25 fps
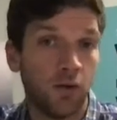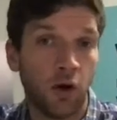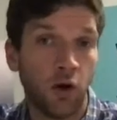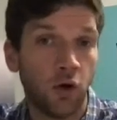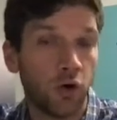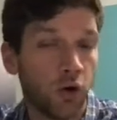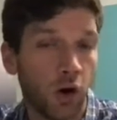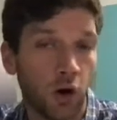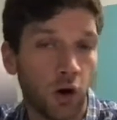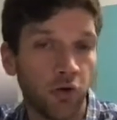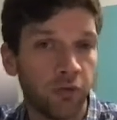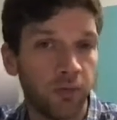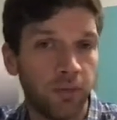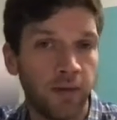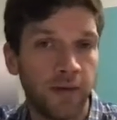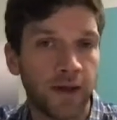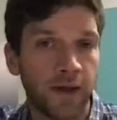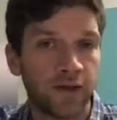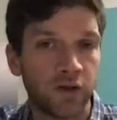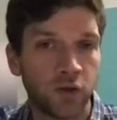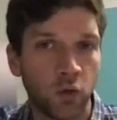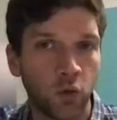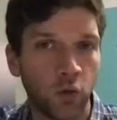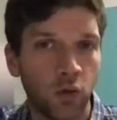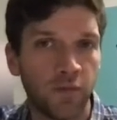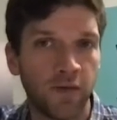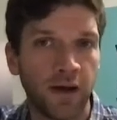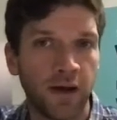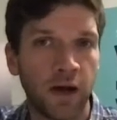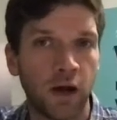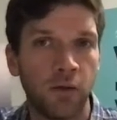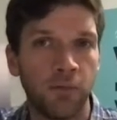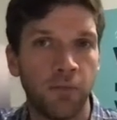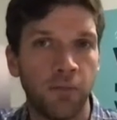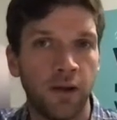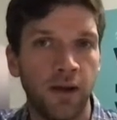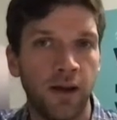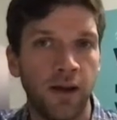Ultimately, that's all of
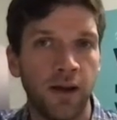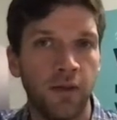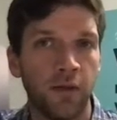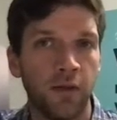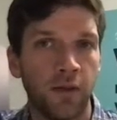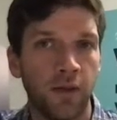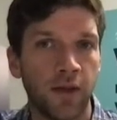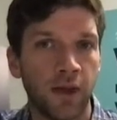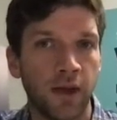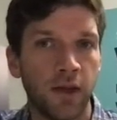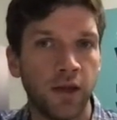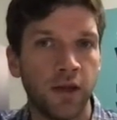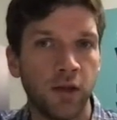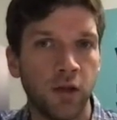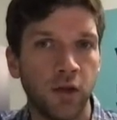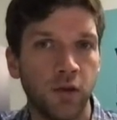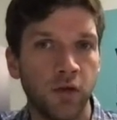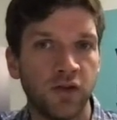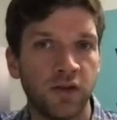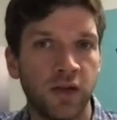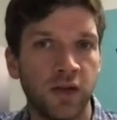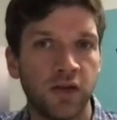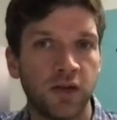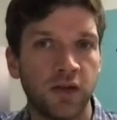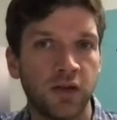our money that they're using